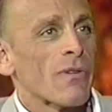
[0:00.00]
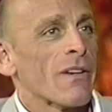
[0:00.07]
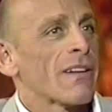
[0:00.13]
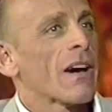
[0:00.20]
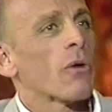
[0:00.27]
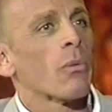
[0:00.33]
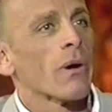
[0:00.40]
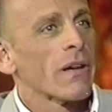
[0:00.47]

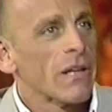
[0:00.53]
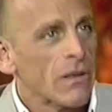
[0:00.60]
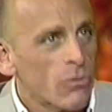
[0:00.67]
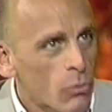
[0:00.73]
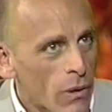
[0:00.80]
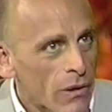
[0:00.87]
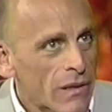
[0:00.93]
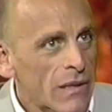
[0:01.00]
found out
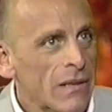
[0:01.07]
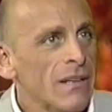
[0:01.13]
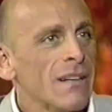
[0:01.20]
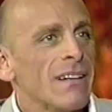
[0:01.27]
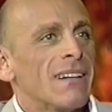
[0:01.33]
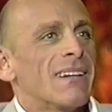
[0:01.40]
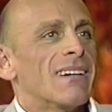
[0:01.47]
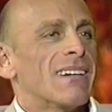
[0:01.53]
where he
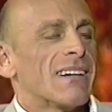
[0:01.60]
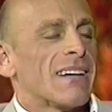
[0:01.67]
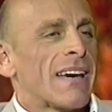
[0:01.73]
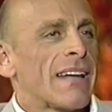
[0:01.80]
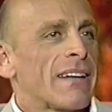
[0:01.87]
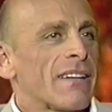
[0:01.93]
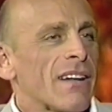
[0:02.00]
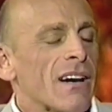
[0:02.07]

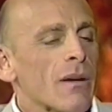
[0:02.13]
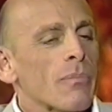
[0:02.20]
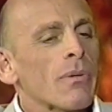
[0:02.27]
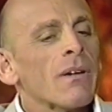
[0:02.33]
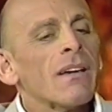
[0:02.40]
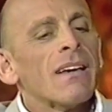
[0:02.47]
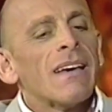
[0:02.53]
ended up.